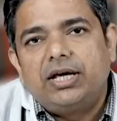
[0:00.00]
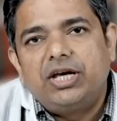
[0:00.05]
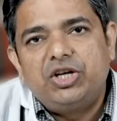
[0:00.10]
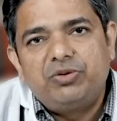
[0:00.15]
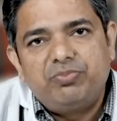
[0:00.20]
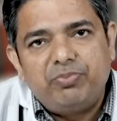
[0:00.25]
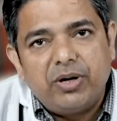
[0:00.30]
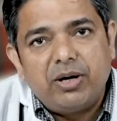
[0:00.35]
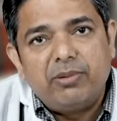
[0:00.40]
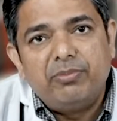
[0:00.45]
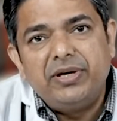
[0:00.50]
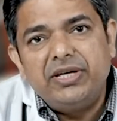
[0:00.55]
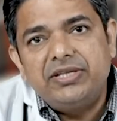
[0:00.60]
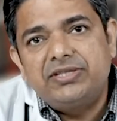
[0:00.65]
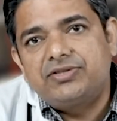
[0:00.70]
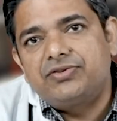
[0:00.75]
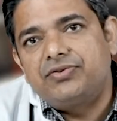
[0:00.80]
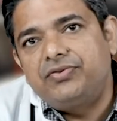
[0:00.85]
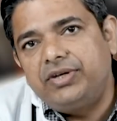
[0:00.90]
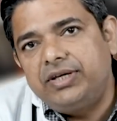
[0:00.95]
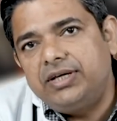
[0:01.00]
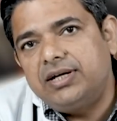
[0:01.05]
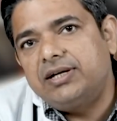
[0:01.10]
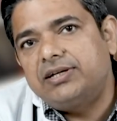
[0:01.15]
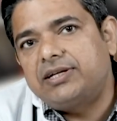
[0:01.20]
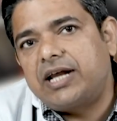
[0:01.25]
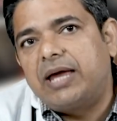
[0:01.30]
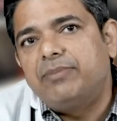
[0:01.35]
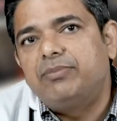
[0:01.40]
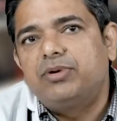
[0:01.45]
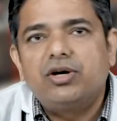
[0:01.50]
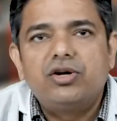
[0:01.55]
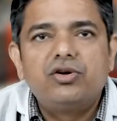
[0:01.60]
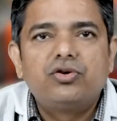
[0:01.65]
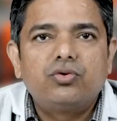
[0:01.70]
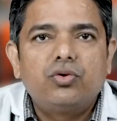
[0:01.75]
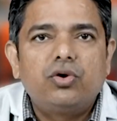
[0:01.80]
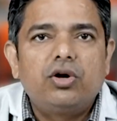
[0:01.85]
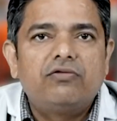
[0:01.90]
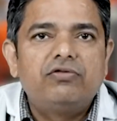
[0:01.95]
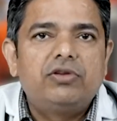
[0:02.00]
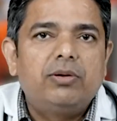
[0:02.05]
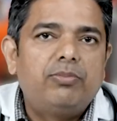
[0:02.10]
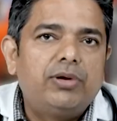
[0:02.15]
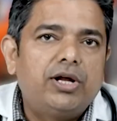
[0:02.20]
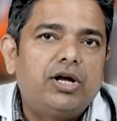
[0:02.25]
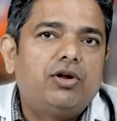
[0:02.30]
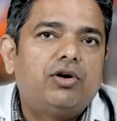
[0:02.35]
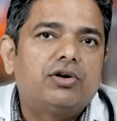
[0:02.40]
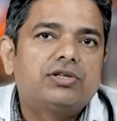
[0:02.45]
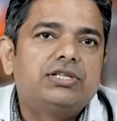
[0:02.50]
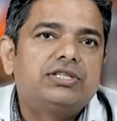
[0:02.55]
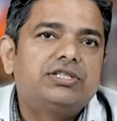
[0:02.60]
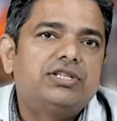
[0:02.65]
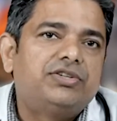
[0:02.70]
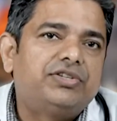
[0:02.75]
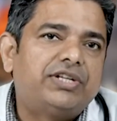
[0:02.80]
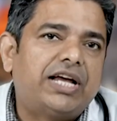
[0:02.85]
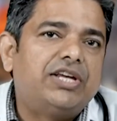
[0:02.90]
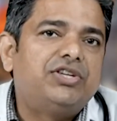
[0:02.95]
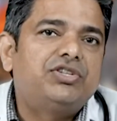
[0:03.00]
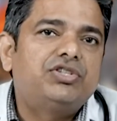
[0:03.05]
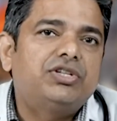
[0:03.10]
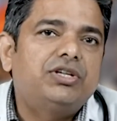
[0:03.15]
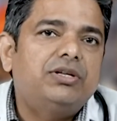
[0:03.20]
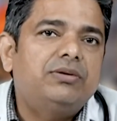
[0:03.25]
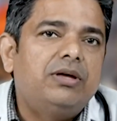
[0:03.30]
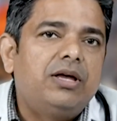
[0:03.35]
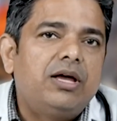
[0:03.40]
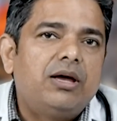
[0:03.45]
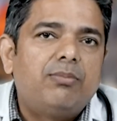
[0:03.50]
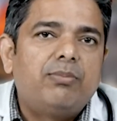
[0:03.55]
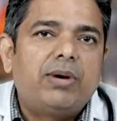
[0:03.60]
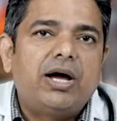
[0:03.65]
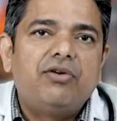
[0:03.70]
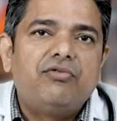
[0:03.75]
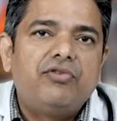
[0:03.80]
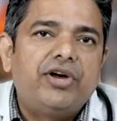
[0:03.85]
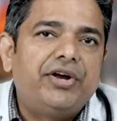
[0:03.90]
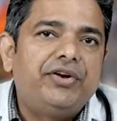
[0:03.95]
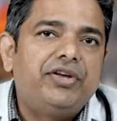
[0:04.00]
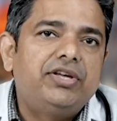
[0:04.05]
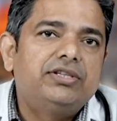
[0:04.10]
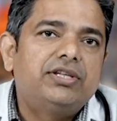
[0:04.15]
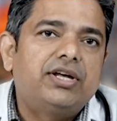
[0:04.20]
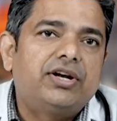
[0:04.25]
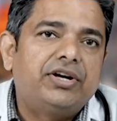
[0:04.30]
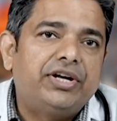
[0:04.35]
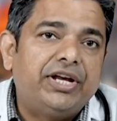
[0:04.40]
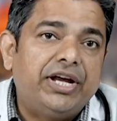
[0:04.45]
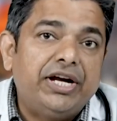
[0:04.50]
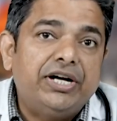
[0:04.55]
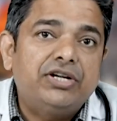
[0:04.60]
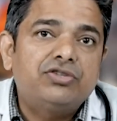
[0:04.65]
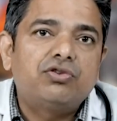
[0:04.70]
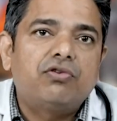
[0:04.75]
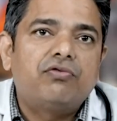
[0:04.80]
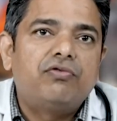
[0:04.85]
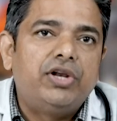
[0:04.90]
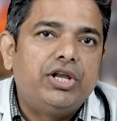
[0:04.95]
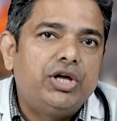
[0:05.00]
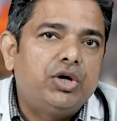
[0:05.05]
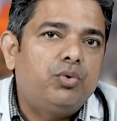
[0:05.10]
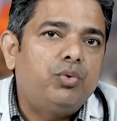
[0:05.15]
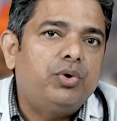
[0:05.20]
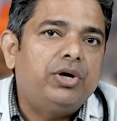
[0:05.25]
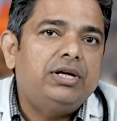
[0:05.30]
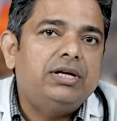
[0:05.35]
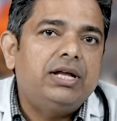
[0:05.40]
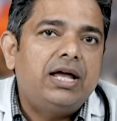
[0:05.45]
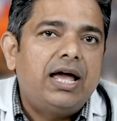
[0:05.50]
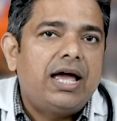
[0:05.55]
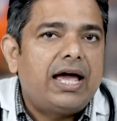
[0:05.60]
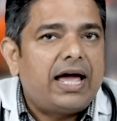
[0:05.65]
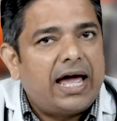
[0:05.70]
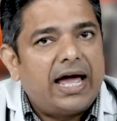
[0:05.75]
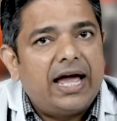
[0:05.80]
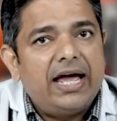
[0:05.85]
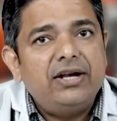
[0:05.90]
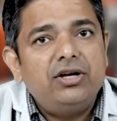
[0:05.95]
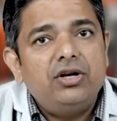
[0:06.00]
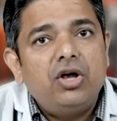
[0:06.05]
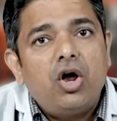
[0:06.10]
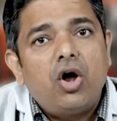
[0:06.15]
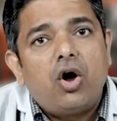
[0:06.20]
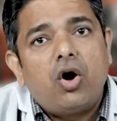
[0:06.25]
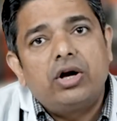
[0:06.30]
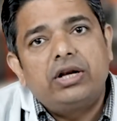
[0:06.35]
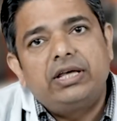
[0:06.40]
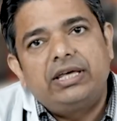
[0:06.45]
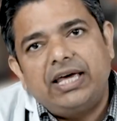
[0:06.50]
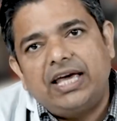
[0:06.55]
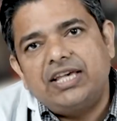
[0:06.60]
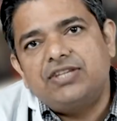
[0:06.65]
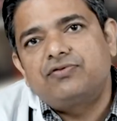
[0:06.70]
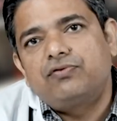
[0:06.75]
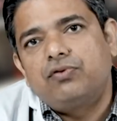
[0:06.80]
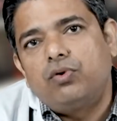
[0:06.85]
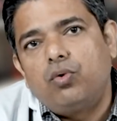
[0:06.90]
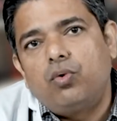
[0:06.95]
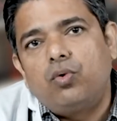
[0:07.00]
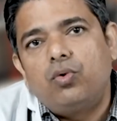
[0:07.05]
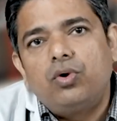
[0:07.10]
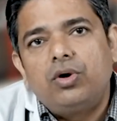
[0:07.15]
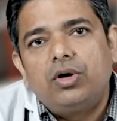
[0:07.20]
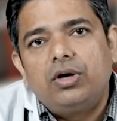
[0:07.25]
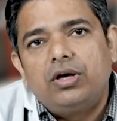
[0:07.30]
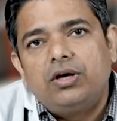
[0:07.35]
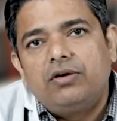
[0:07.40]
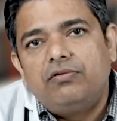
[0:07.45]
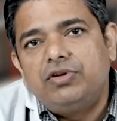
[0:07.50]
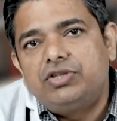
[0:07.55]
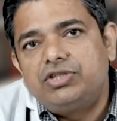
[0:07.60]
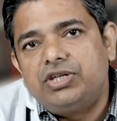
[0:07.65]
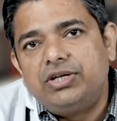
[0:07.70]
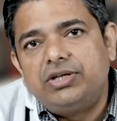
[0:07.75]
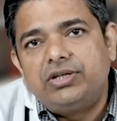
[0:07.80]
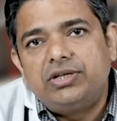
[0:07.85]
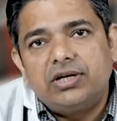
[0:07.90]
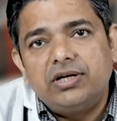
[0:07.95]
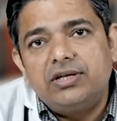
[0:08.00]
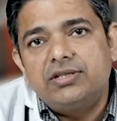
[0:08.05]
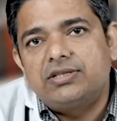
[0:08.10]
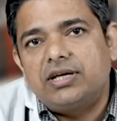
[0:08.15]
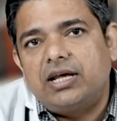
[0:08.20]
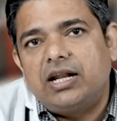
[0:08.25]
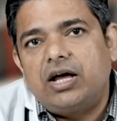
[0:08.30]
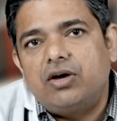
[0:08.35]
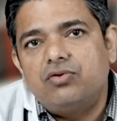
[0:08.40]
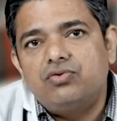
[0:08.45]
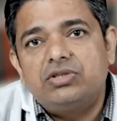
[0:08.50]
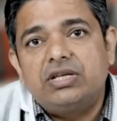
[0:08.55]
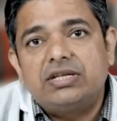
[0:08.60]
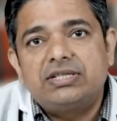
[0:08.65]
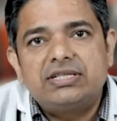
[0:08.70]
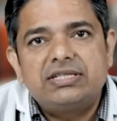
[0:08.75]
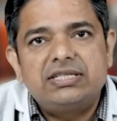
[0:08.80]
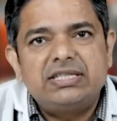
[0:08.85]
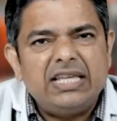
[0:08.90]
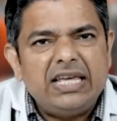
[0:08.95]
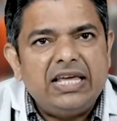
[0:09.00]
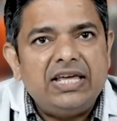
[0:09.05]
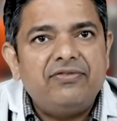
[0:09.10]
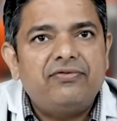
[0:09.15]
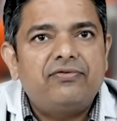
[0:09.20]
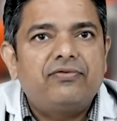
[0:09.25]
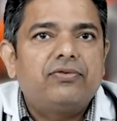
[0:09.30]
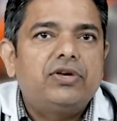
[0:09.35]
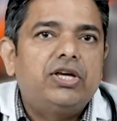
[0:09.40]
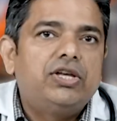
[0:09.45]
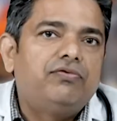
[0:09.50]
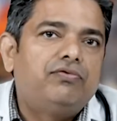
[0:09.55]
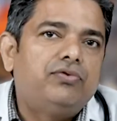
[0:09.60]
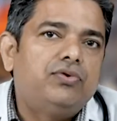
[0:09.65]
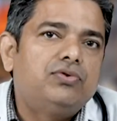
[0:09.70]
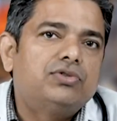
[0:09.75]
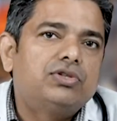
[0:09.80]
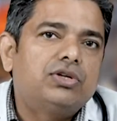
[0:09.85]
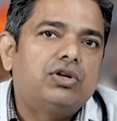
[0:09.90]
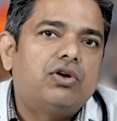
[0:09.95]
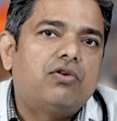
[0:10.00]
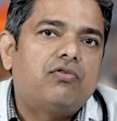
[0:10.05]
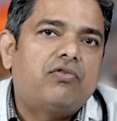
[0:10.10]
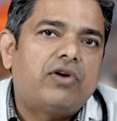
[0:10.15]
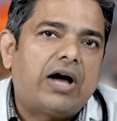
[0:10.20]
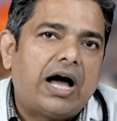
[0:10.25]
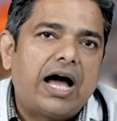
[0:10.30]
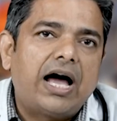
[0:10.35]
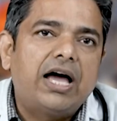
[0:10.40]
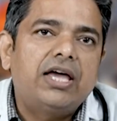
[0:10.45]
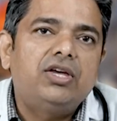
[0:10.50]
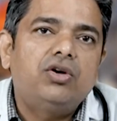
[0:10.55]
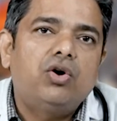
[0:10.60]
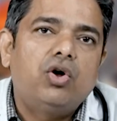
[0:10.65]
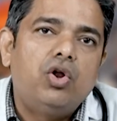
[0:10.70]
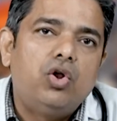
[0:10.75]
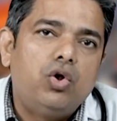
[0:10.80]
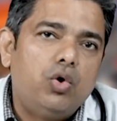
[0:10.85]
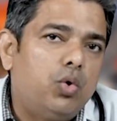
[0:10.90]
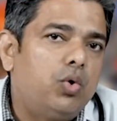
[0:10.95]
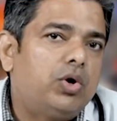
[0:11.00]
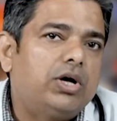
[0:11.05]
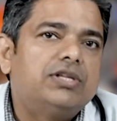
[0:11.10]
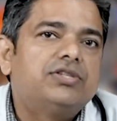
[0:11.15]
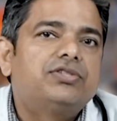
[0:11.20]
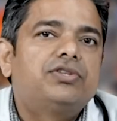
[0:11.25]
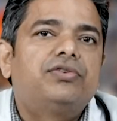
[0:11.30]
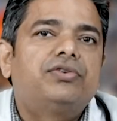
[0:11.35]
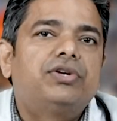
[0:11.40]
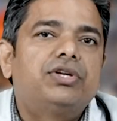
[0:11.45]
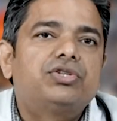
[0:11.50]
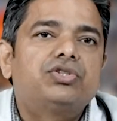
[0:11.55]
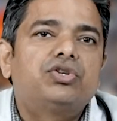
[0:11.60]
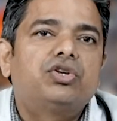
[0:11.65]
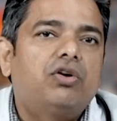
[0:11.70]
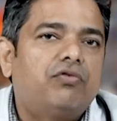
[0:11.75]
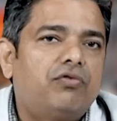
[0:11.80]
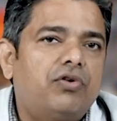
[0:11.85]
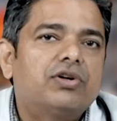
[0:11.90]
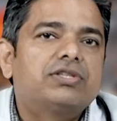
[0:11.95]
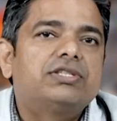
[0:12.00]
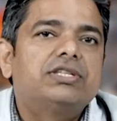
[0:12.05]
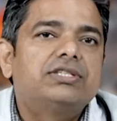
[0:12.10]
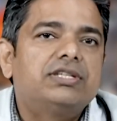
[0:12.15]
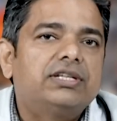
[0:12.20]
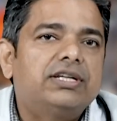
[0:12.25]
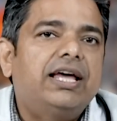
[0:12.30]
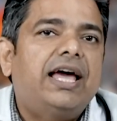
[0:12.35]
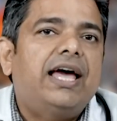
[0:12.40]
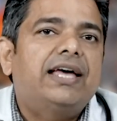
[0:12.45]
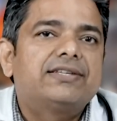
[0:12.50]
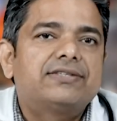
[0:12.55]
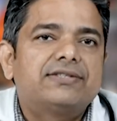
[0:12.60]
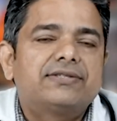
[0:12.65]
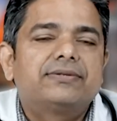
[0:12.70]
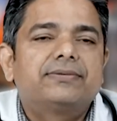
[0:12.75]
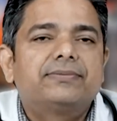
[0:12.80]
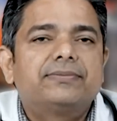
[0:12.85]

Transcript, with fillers: It permits real-time control of the blood oxygen tension by varying the rates of liquid and or gas flow, which in turn allows the safe infusion of high or low concentration of oxygen gas.